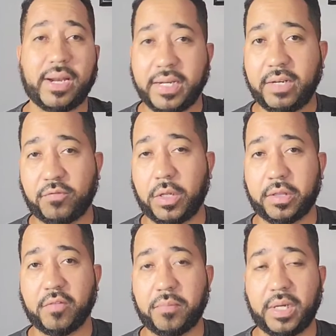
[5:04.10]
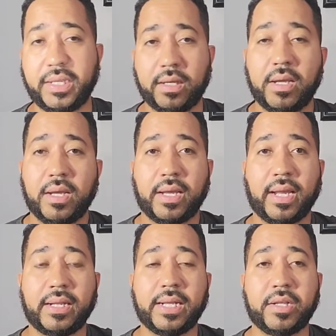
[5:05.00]
got an influx of money,
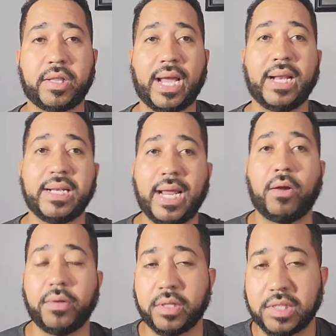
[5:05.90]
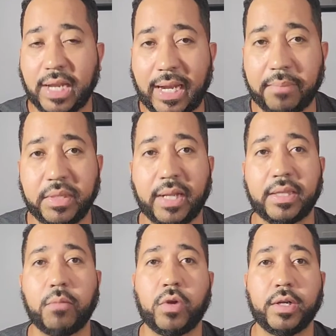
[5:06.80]
and they decided now is the time that
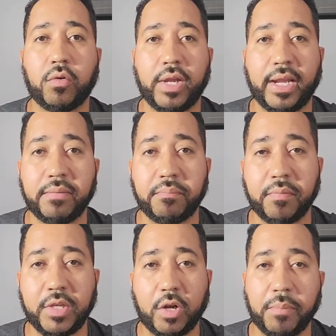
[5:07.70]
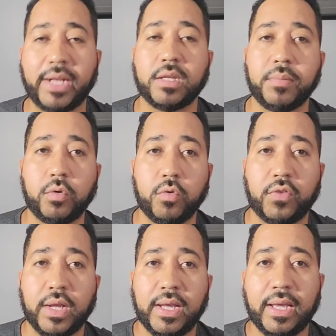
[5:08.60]
they want to go ahead and you know make the
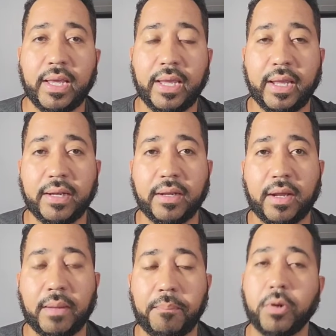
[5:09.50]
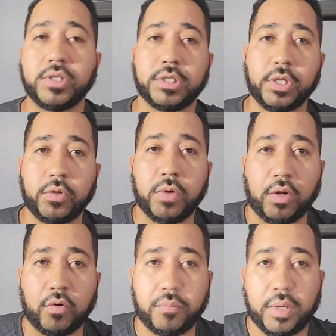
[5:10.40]
move and uh, purchase a new
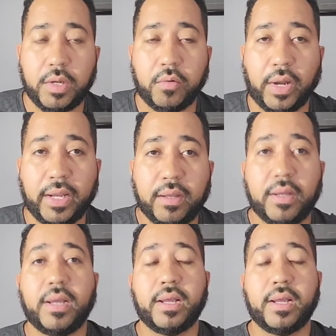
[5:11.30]
home, right?